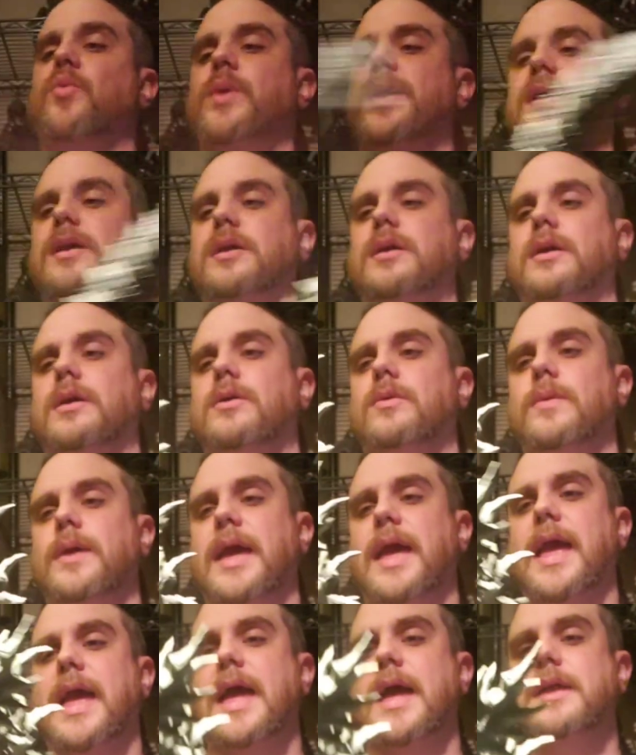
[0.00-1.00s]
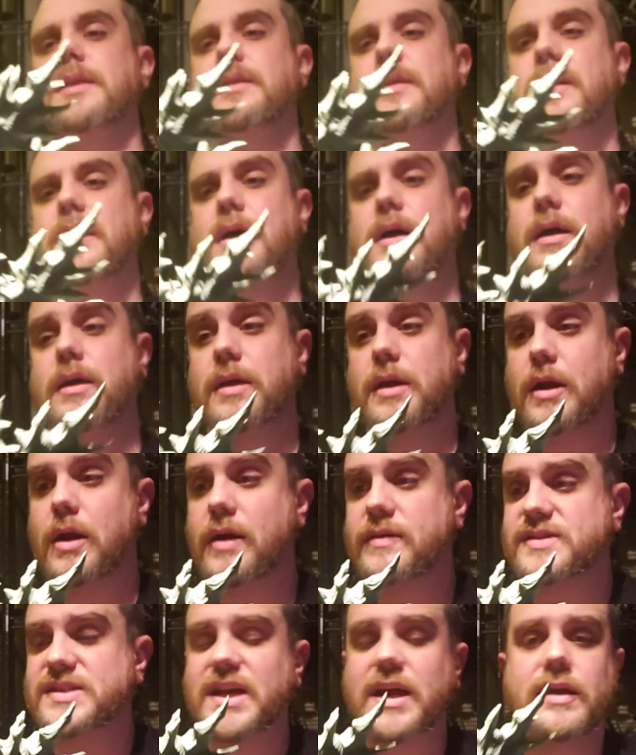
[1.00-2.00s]
a week ago, and, I
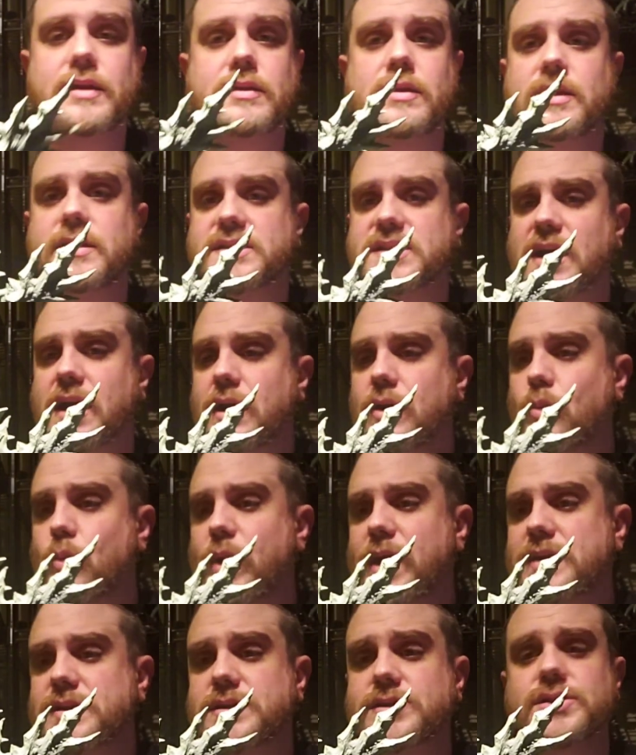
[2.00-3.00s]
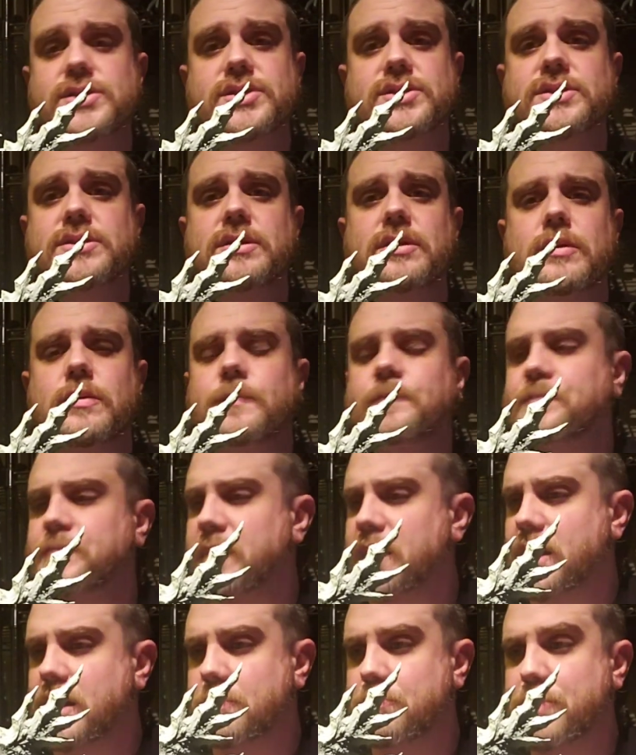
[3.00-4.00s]
just had the entire week to just,
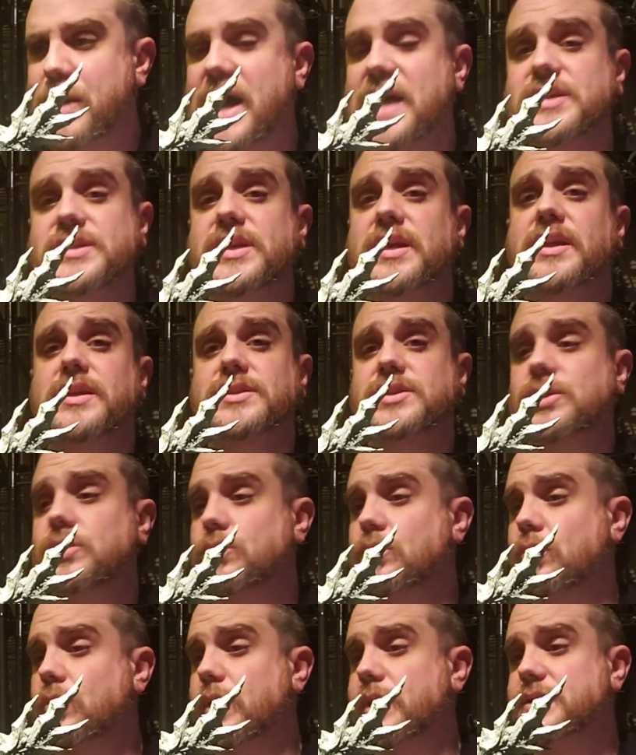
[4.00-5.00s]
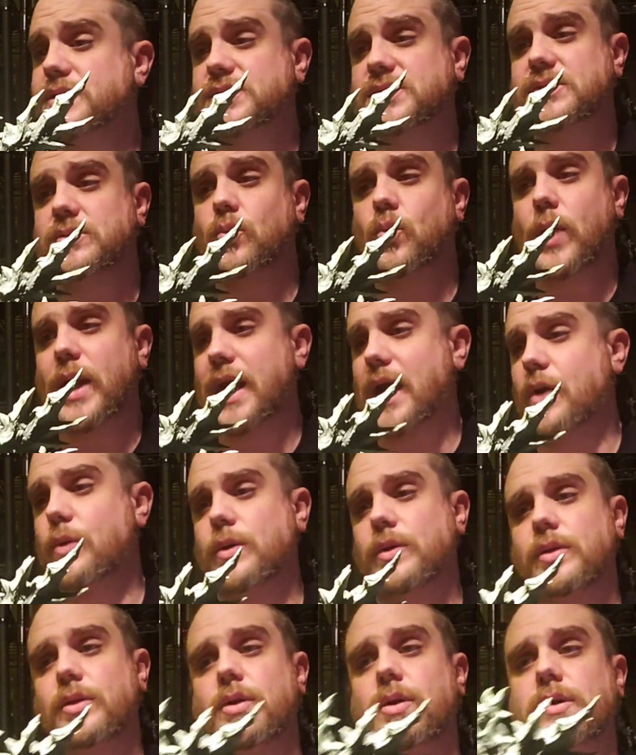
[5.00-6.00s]
bask in its glory, just the way how
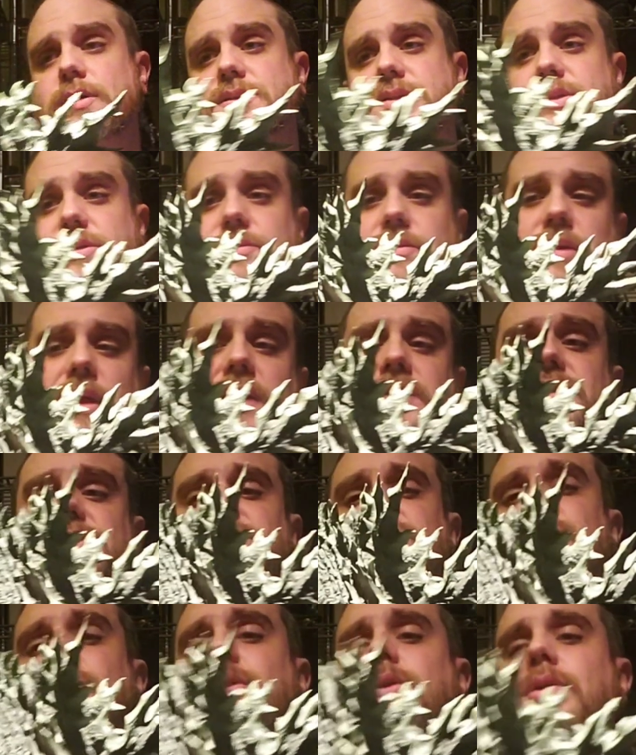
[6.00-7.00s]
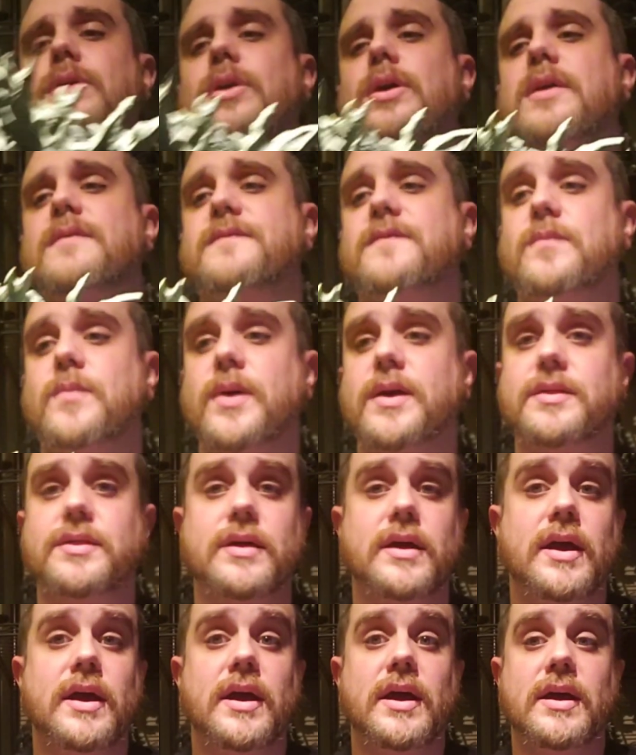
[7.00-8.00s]
it looks. Let's start off with
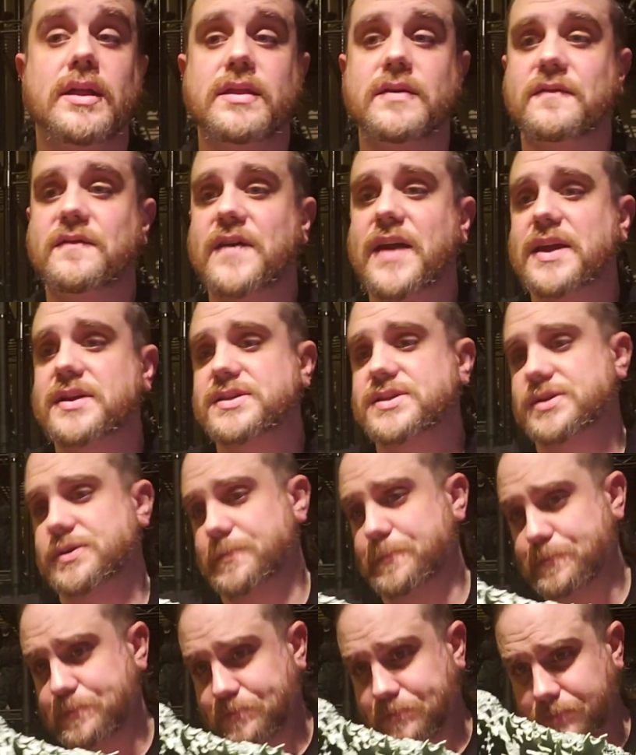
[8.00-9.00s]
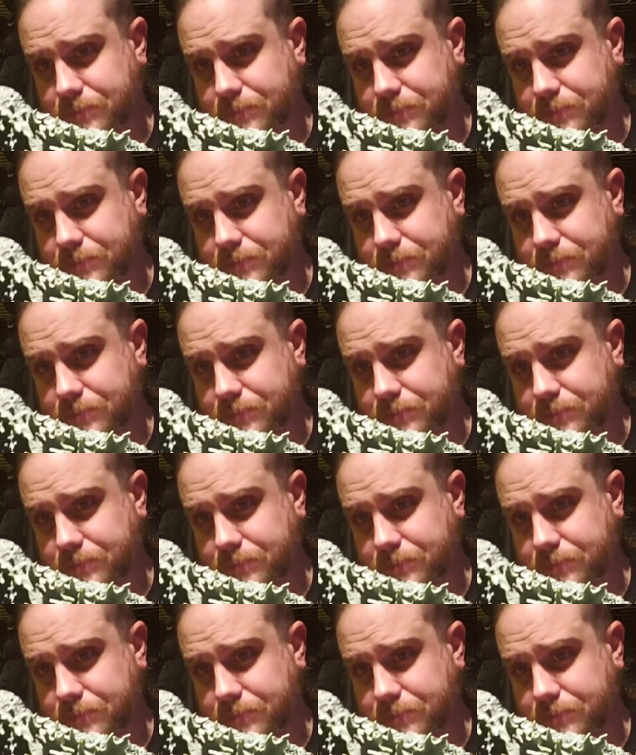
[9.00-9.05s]
the face.